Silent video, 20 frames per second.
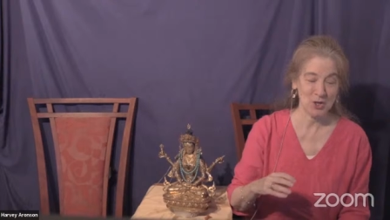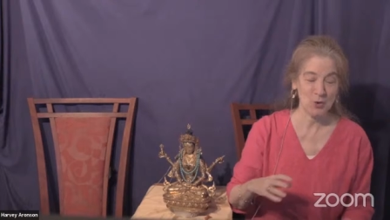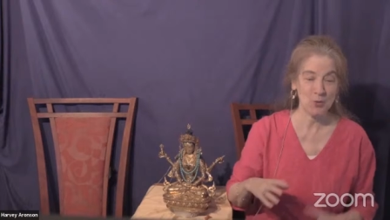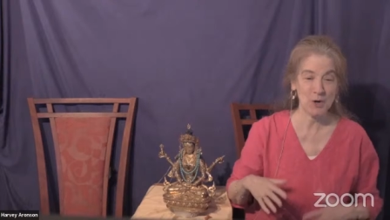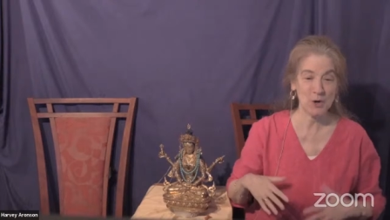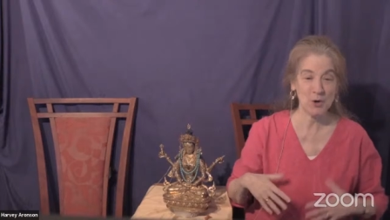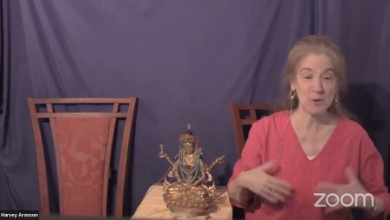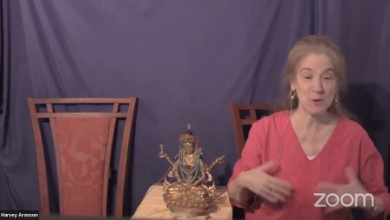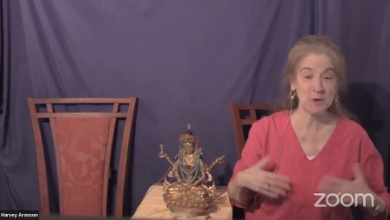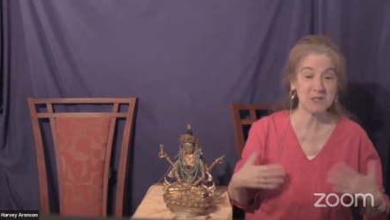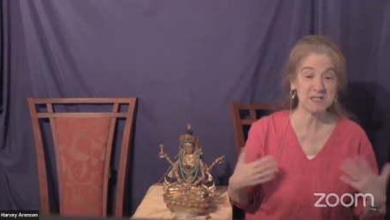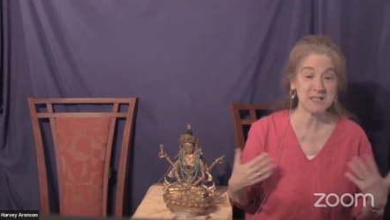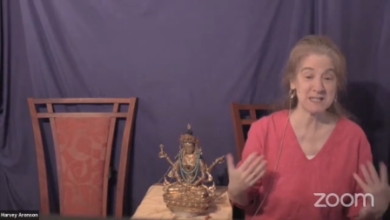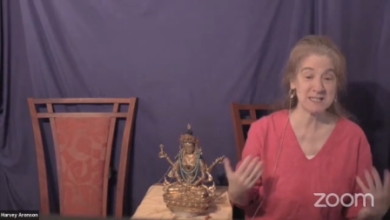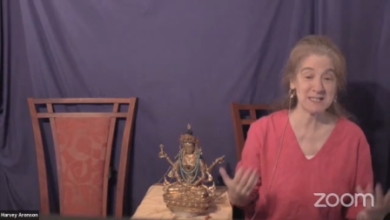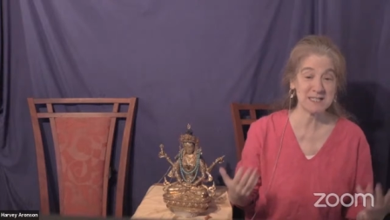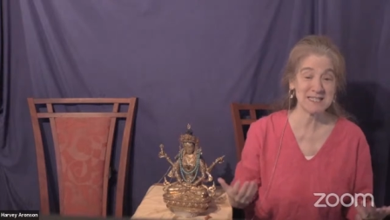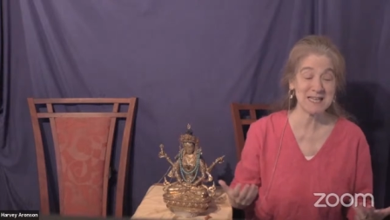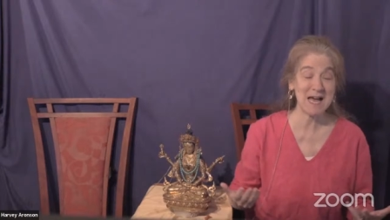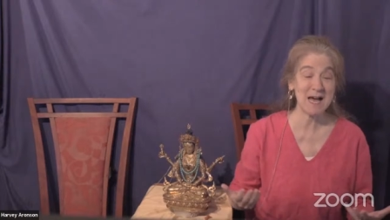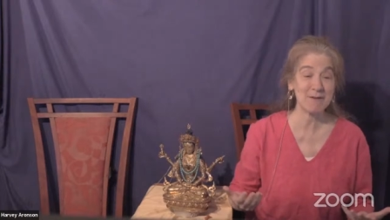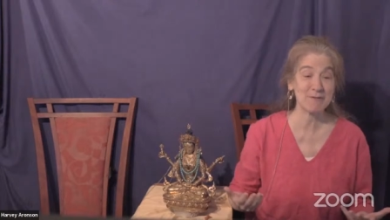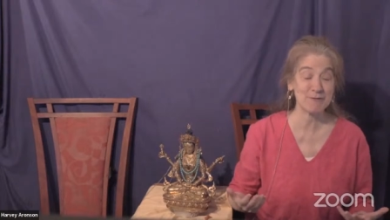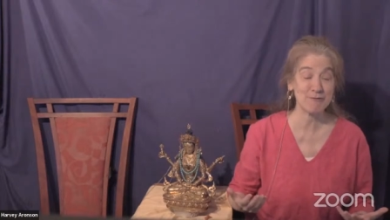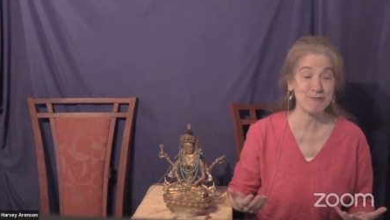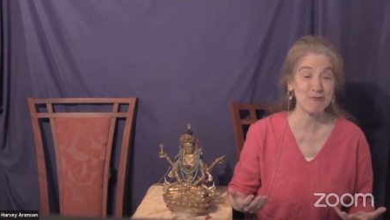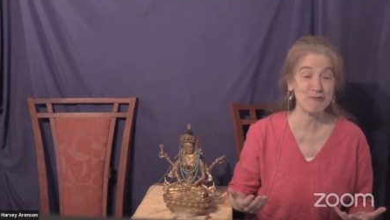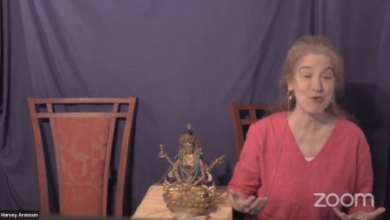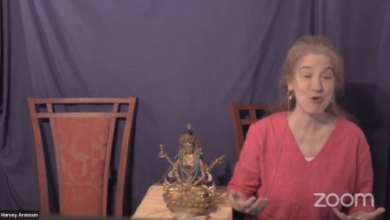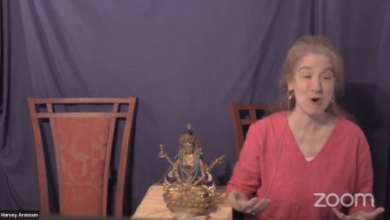where one doesn't have a
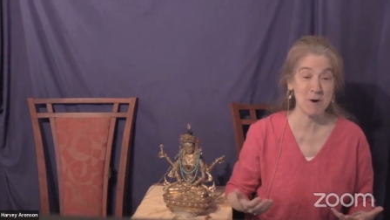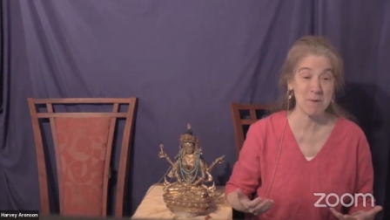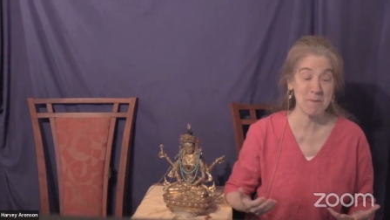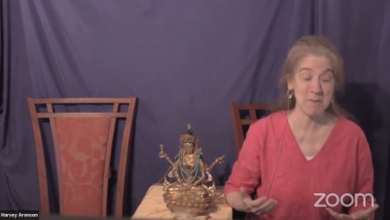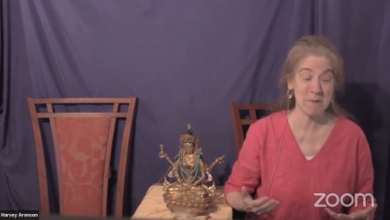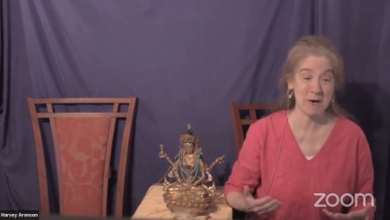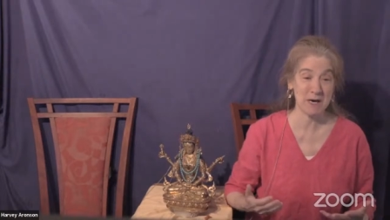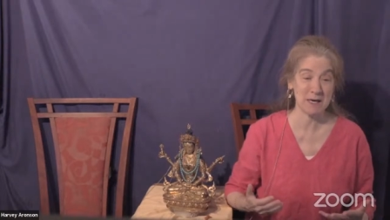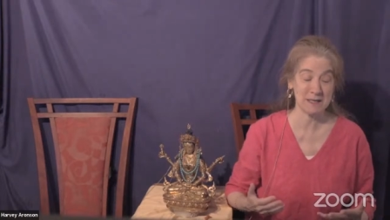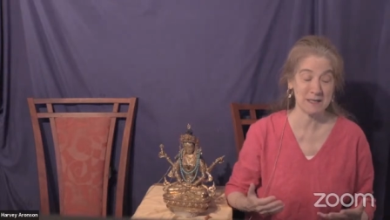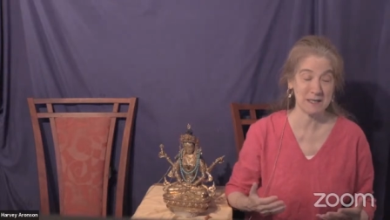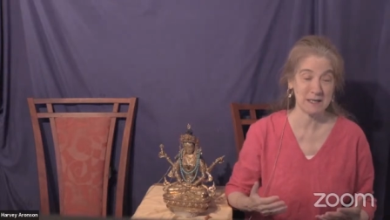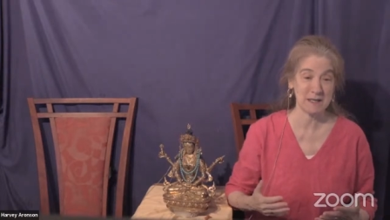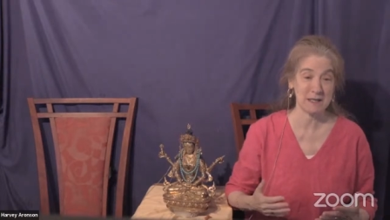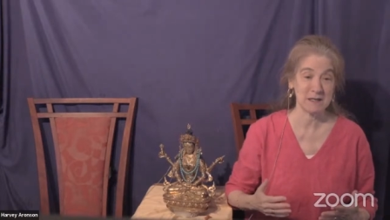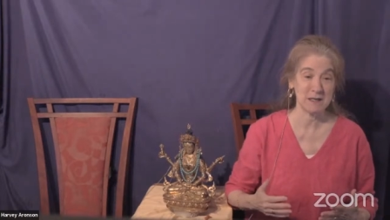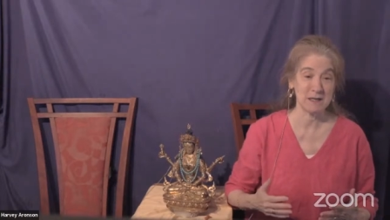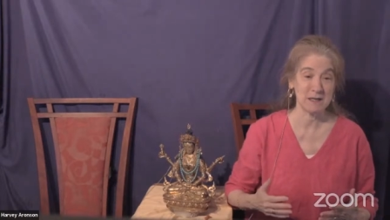form body.